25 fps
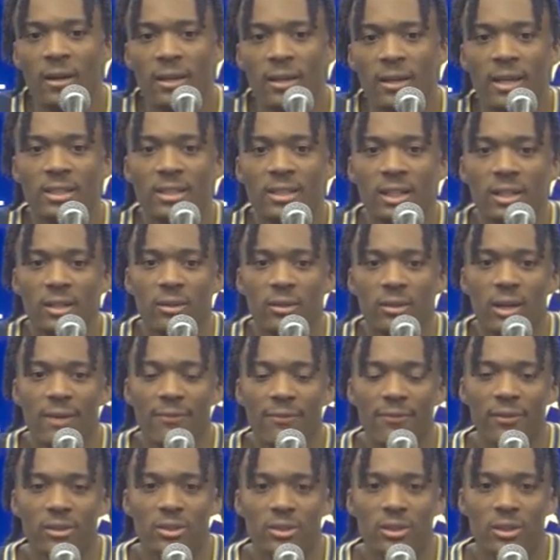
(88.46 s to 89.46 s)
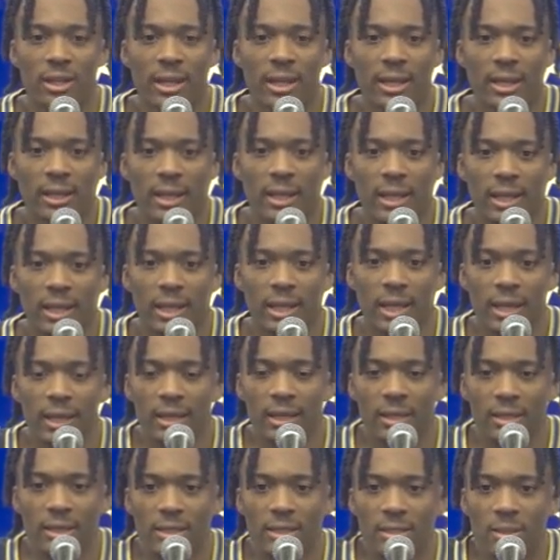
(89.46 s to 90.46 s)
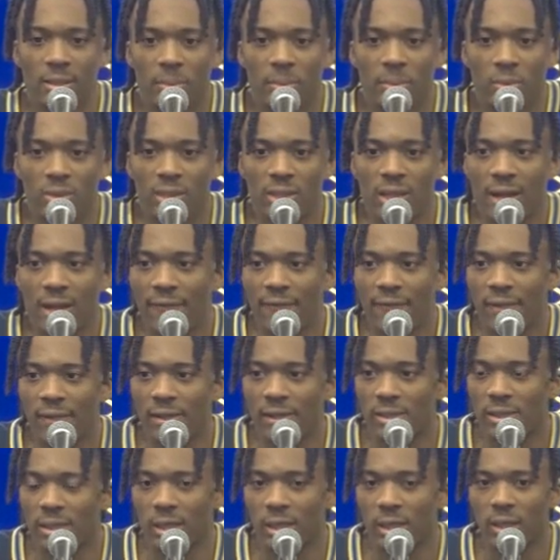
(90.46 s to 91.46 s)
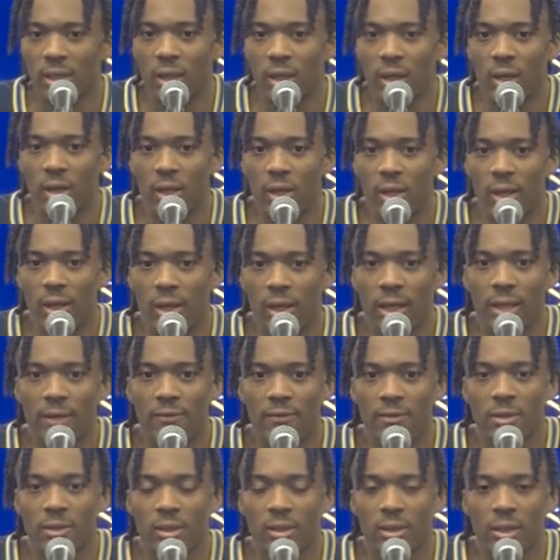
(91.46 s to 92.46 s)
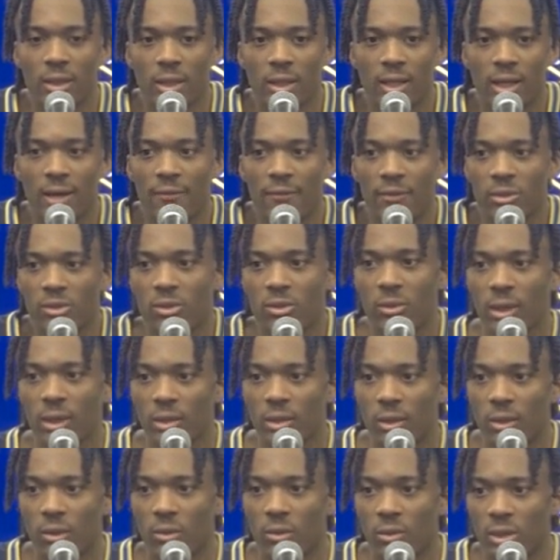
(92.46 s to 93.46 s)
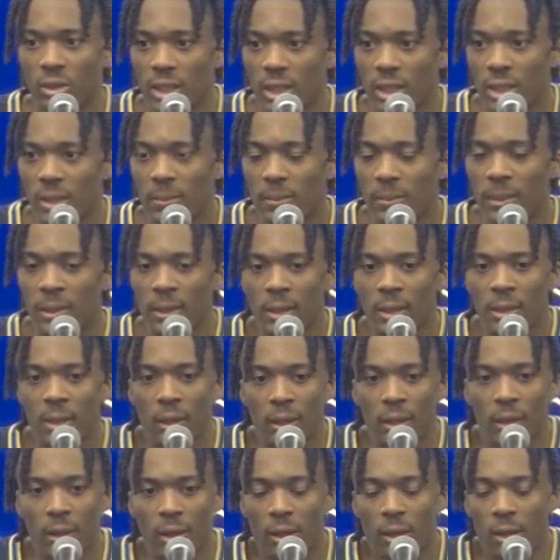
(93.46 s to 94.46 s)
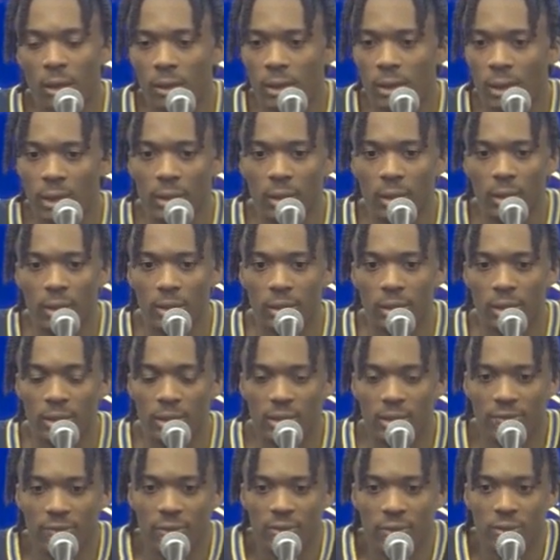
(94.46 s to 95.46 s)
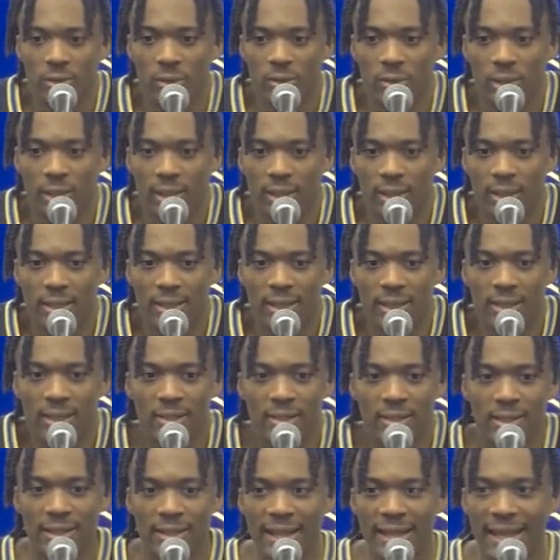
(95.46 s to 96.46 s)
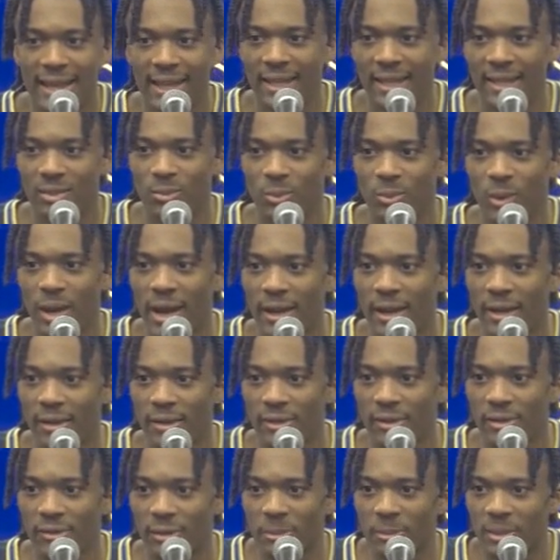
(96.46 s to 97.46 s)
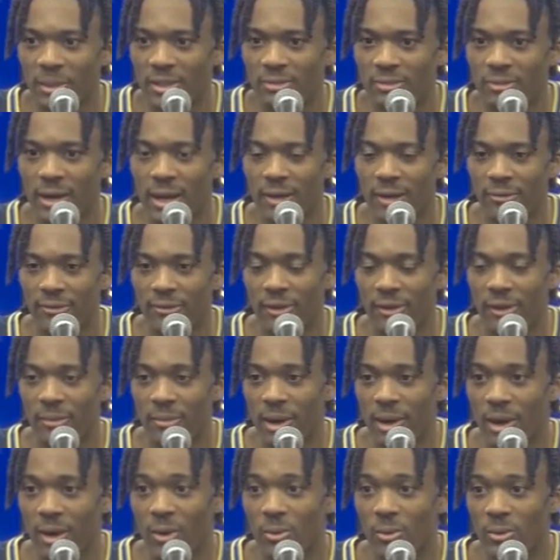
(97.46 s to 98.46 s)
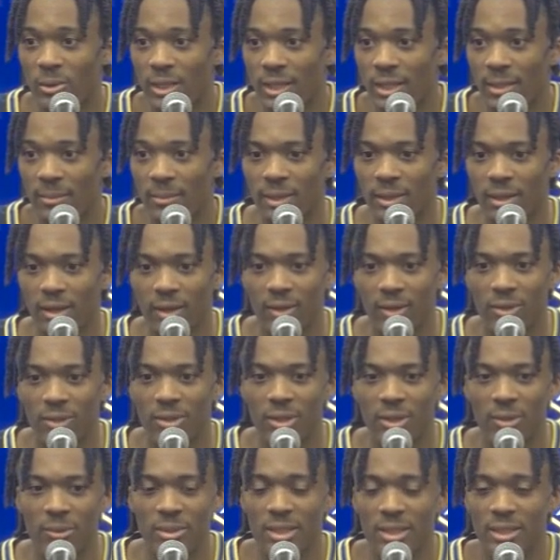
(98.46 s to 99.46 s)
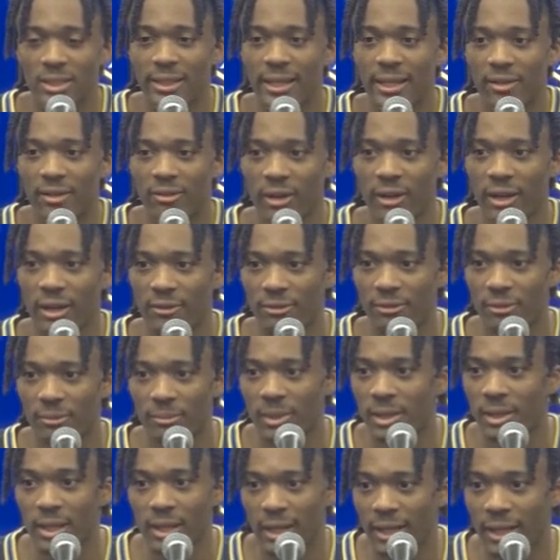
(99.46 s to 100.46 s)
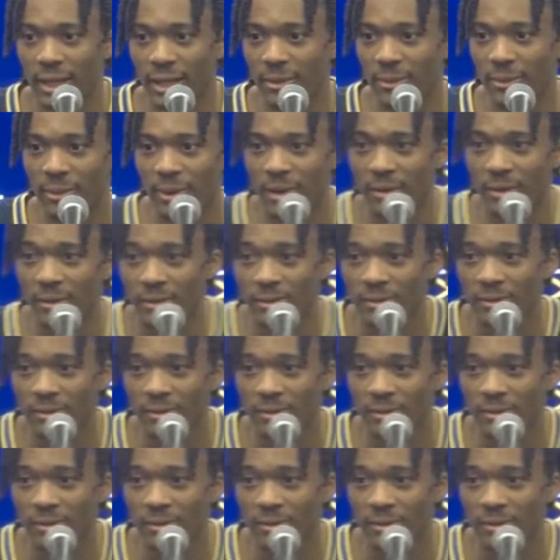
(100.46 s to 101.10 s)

Yes, I do. I feel as though it's a boost confidence, and it gives a confidence throughout the whole team. I just feel as though the net gets wider, the rim gets wider for my whole team. And, you know, we just let it rain from anywhere.